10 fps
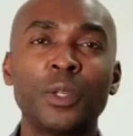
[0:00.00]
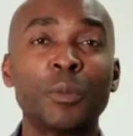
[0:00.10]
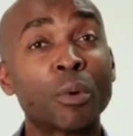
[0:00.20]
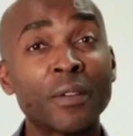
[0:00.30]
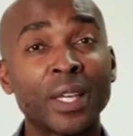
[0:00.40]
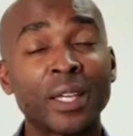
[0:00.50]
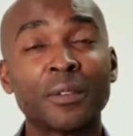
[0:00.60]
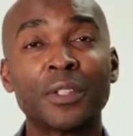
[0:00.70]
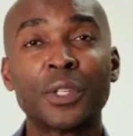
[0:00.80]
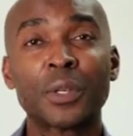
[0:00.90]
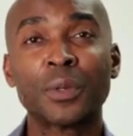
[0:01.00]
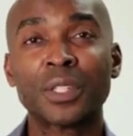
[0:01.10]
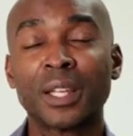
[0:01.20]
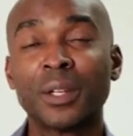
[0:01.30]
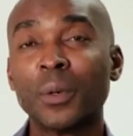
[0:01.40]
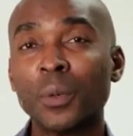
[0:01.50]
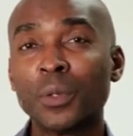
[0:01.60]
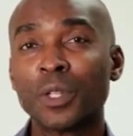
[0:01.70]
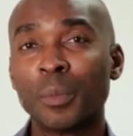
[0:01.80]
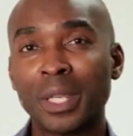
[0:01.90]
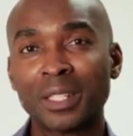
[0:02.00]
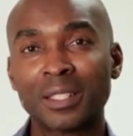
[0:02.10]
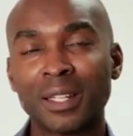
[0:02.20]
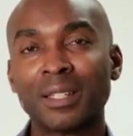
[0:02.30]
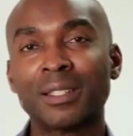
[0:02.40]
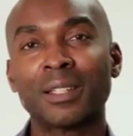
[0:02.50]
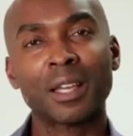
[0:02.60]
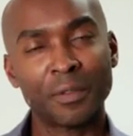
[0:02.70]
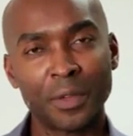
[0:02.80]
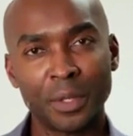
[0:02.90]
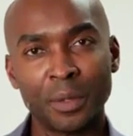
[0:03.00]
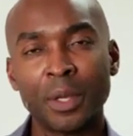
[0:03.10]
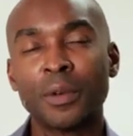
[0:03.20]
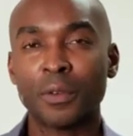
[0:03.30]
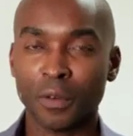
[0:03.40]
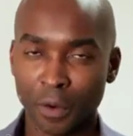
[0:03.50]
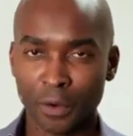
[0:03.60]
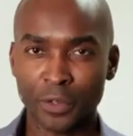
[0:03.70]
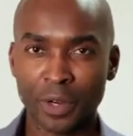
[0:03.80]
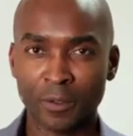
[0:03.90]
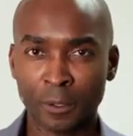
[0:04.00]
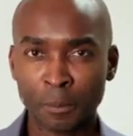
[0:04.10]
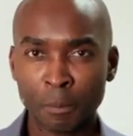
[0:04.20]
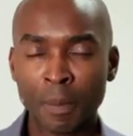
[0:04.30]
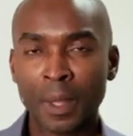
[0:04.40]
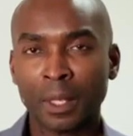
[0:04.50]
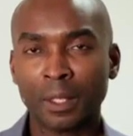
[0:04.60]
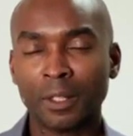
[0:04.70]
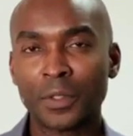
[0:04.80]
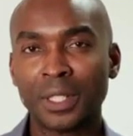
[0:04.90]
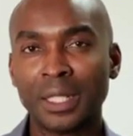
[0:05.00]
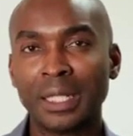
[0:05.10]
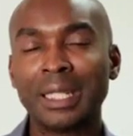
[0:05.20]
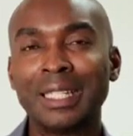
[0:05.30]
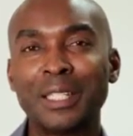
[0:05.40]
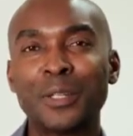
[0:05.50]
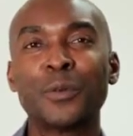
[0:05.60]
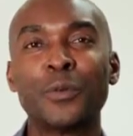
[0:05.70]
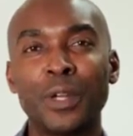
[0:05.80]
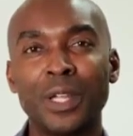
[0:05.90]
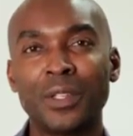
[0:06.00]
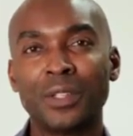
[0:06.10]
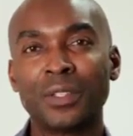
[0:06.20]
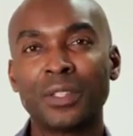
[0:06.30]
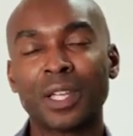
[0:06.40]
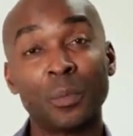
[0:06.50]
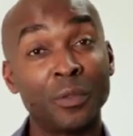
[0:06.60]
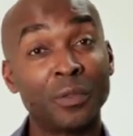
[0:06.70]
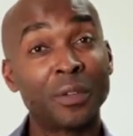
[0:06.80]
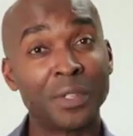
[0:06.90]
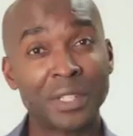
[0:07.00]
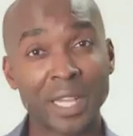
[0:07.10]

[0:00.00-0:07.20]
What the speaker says: Your private health insurance can also be extended to cover you for foreign travel. Obviously, different regions come with different